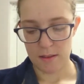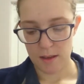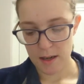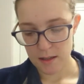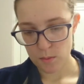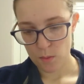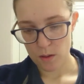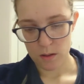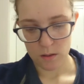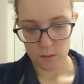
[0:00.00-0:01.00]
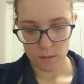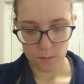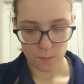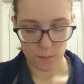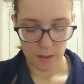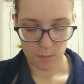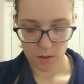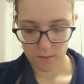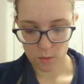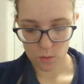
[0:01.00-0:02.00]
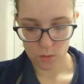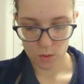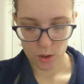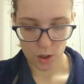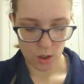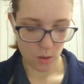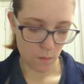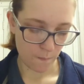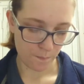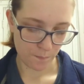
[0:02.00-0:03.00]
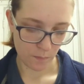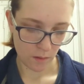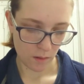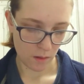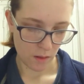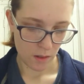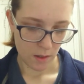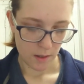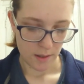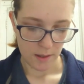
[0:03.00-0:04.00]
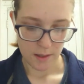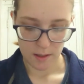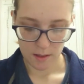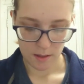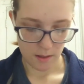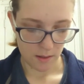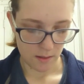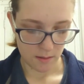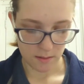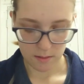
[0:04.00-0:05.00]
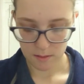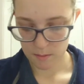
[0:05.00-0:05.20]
The next one we move on to is some,